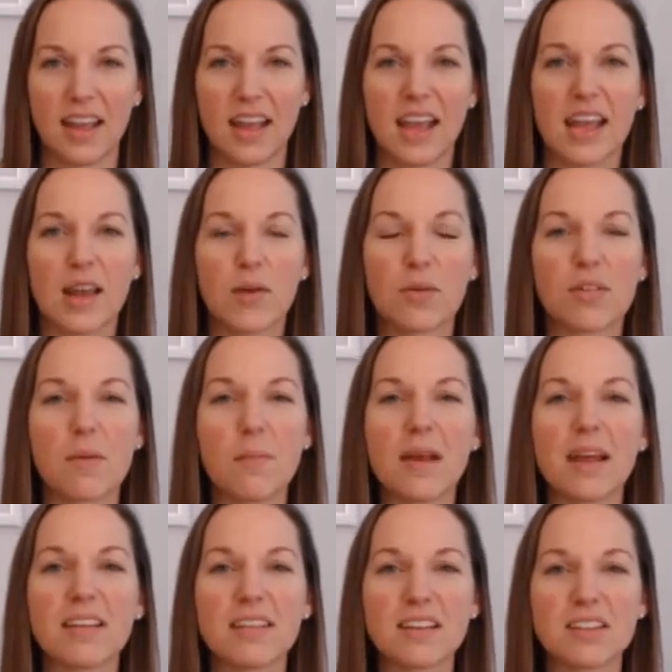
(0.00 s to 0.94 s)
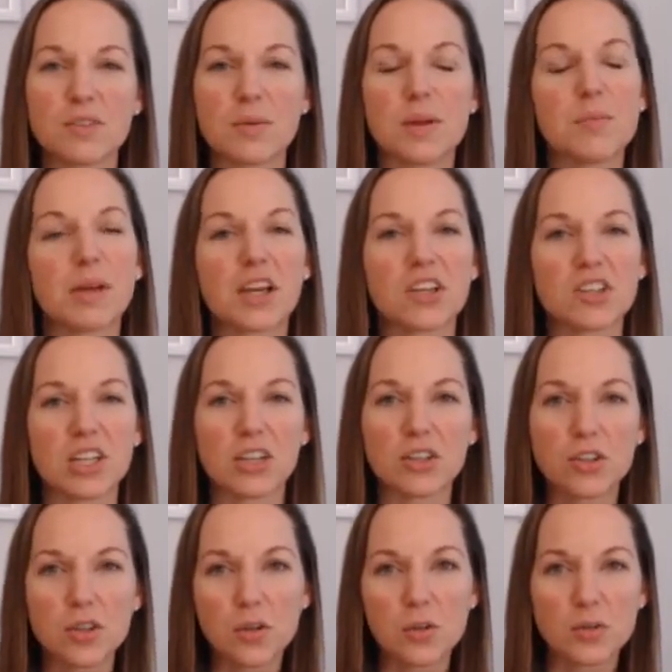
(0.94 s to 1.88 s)
It was amazing to me because she
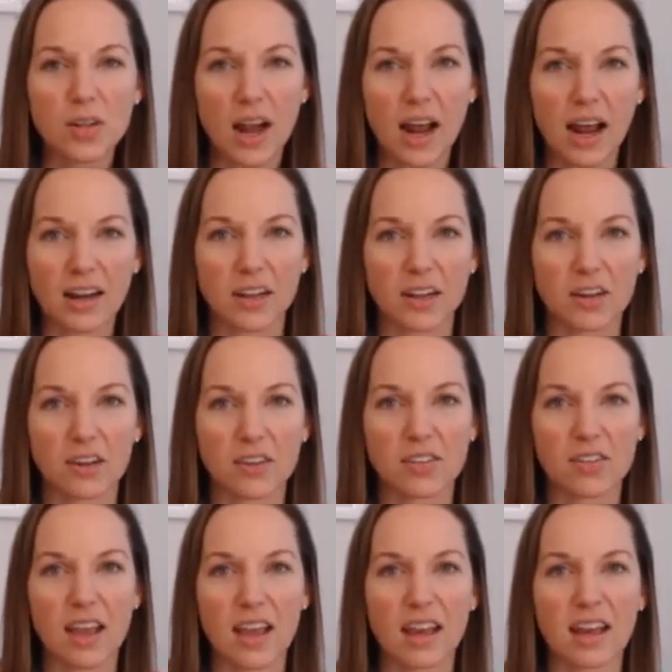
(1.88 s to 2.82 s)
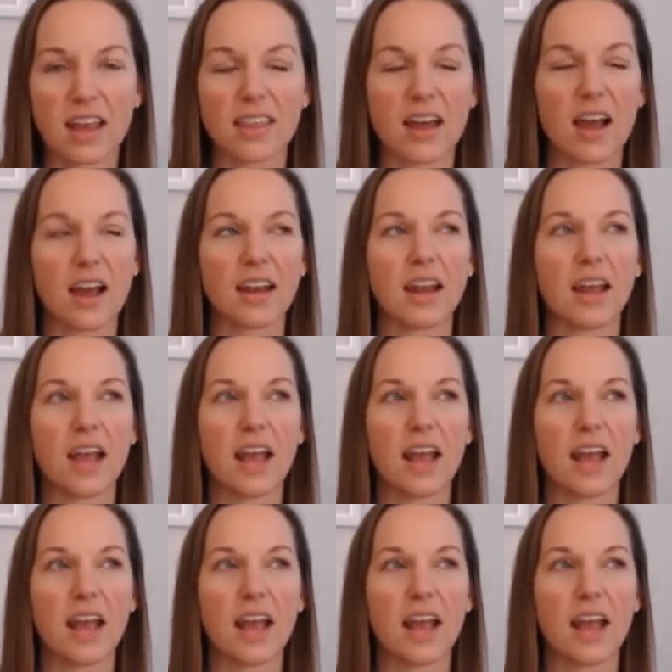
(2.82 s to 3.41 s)
had 2 toddlers, and I thought,